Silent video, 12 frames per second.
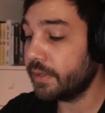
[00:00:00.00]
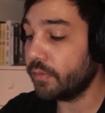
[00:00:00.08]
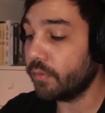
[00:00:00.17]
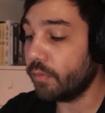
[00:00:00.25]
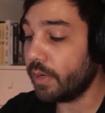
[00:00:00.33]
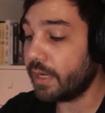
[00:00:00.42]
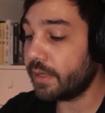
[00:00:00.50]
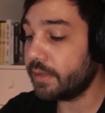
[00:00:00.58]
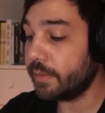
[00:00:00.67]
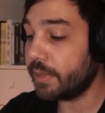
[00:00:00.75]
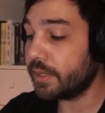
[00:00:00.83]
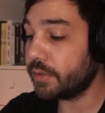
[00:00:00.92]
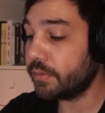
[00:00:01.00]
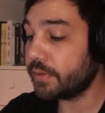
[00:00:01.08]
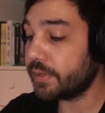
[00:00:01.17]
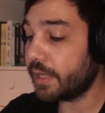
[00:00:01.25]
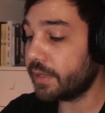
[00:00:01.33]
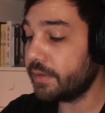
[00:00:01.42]
where the picture
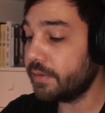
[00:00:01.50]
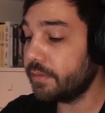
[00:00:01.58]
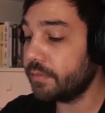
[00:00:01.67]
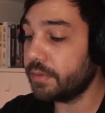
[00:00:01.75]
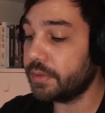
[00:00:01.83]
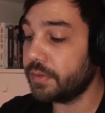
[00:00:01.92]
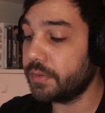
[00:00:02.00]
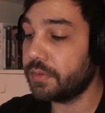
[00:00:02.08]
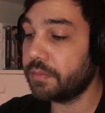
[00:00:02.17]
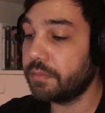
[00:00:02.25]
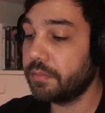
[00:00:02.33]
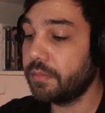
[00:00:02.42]
was taken, which is